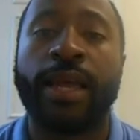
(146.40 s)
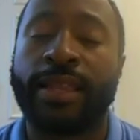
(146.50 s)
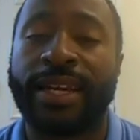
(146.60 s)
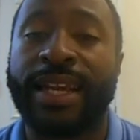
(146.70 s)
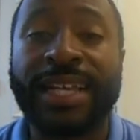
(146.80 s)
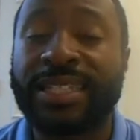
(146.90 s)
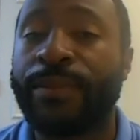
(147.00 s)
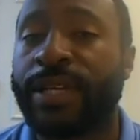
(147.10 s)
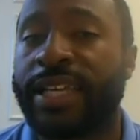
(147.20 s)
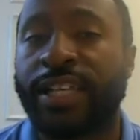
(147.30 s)
Now, the next
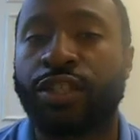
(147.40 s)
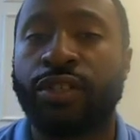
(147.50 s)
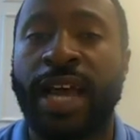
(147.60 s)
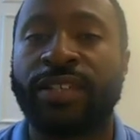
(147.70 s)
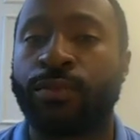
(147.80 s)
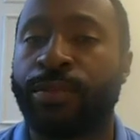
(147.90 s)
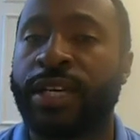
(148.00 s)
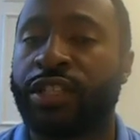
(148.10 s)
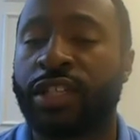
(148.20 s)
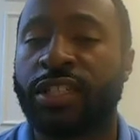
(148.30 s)
time to catch you guys will
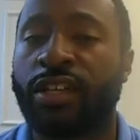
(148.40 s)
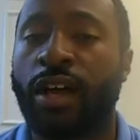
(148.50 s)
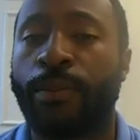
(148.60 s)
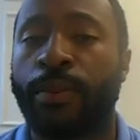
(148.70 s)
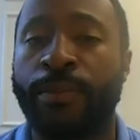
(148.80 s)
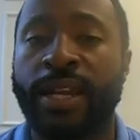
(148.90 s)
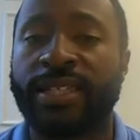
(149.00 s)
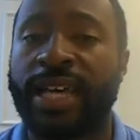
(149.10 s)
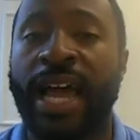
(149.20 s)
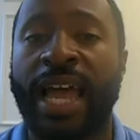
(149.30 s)
be in just a couple of
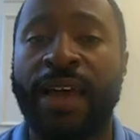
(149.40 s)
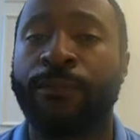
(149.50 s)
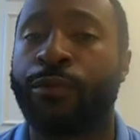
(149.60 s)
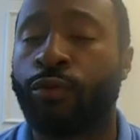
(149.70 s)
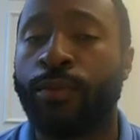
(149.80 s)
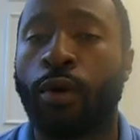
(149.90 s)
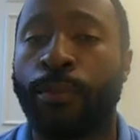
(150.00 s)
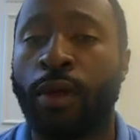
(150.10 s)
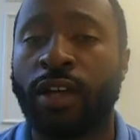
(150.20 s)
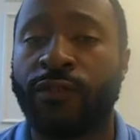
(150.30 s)
minutes. I have 3 more
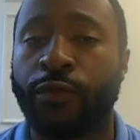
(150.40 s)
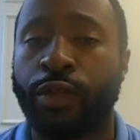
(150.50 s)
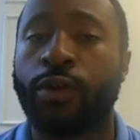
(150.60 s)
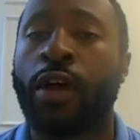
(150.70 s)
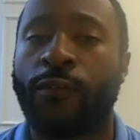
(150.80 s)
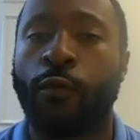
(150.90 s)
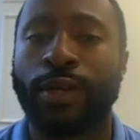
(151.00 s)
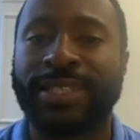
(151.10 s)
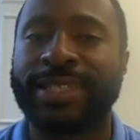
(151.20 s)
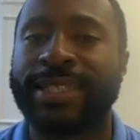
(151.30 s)
blogs for you
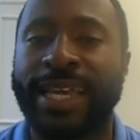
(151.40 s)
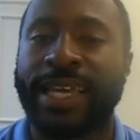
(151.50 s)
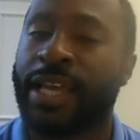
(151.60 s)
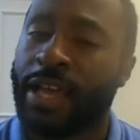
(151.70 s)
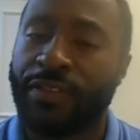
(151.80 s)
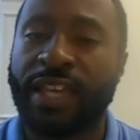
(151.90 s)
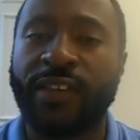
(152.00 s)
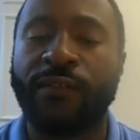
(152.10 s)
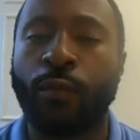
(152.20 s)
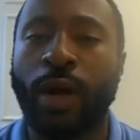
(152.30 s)
for today.
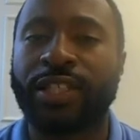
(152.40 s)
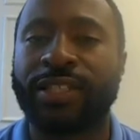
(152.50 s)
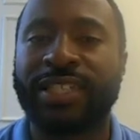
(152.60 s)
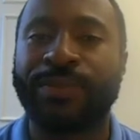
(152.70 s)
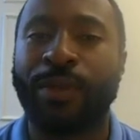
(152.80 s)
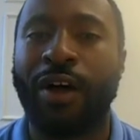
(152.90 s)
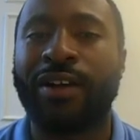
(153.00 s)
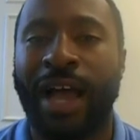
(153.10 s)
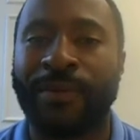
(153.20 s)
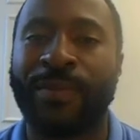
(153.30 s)
Thank you for watching this
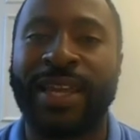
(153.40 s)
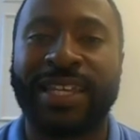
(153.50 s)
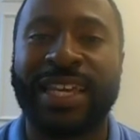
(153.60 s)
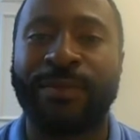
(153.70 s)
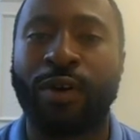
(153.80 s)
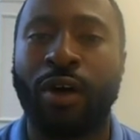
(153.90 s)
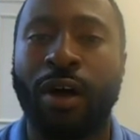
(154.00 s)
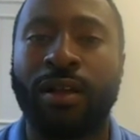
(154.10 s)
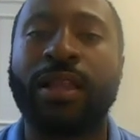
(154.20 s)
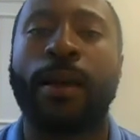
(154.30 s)
blog. I'm your man, Akeem
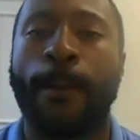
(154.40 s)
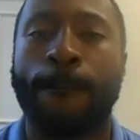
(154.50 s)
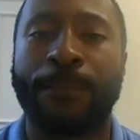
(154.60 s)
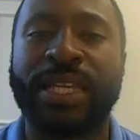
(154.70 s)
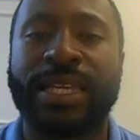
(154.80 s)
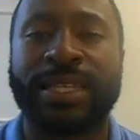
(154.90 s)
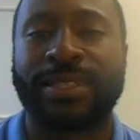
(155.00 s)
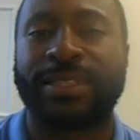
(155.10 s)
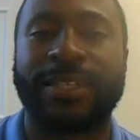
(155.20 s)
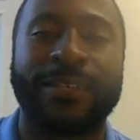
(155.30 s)
McCall. Be
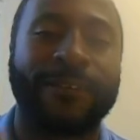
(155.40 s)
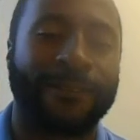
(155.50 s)
easy.